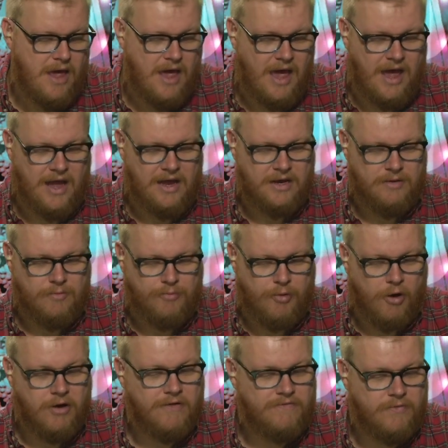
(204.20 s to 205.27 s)
And
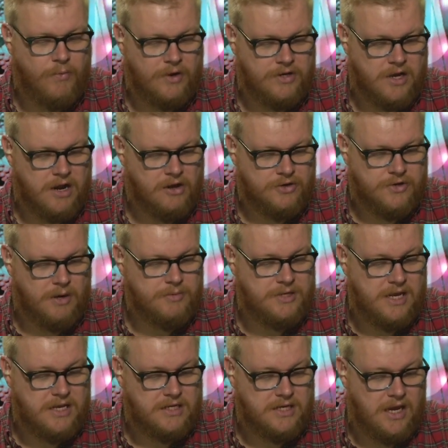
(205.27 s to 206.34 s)
part of what Donald Trump
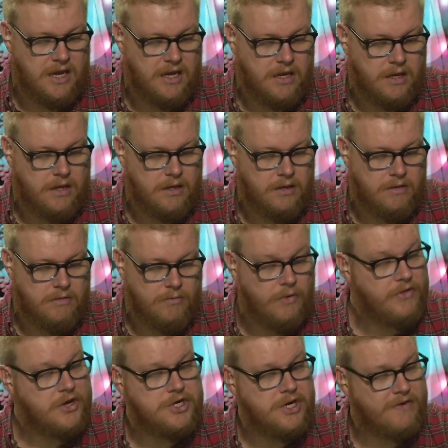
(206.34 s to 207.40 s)
said is like, well,
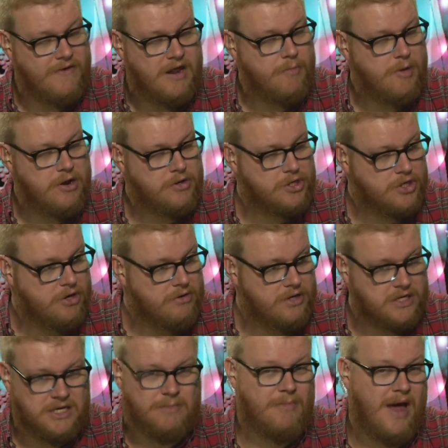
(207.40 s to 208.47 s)
they should have had a better security
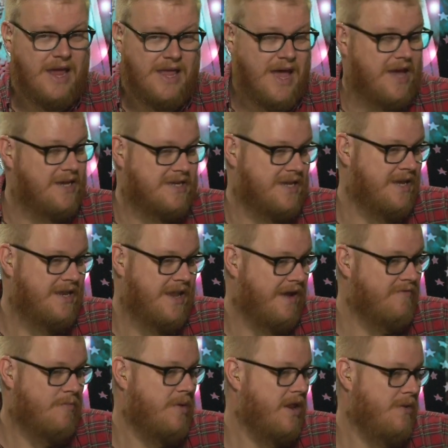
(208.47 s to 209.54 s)
system. My guys did.
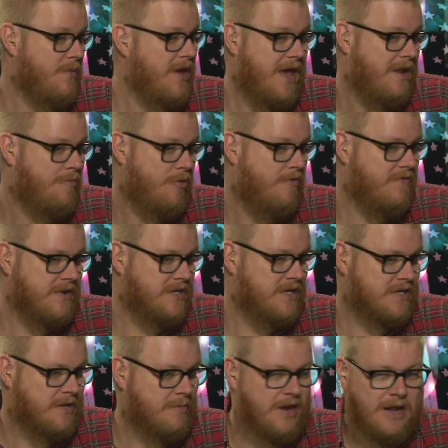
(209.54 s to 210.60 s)
Everybody, we had a perfect
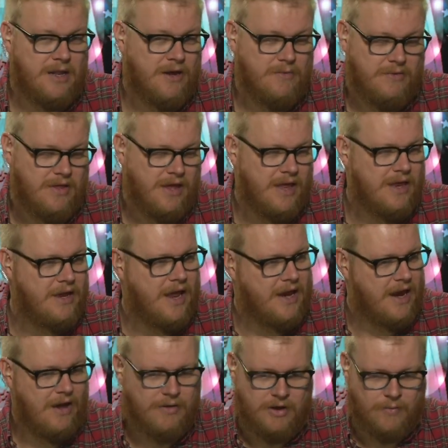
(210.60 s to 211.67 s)
system. And I look at and
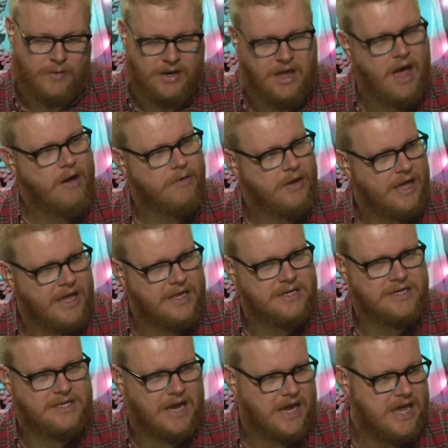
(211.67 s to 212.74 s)
now here we go.
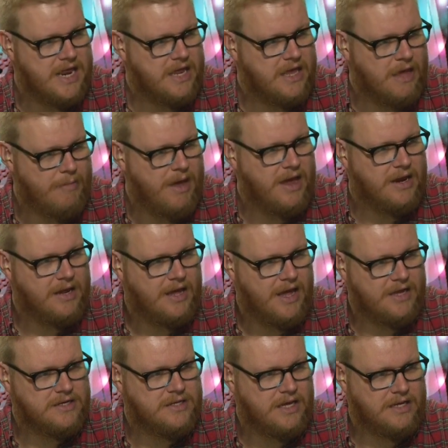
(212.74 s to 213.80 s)
His second in command
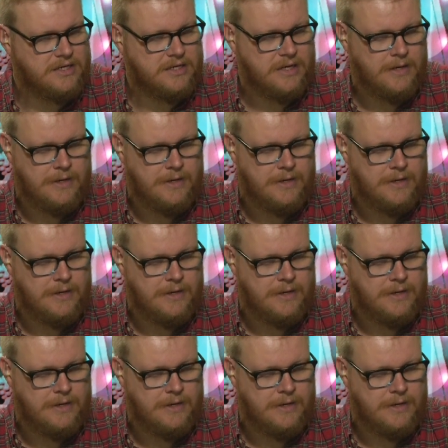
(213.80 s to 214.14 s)
has this.